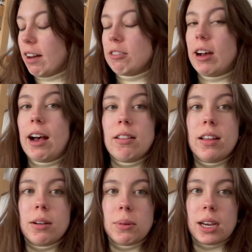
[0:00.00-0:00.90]
don't know how
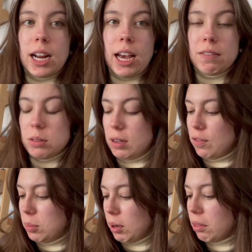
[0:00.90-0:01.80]
long we're going to have to wait for
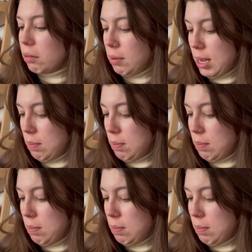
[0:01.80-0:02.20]
book three,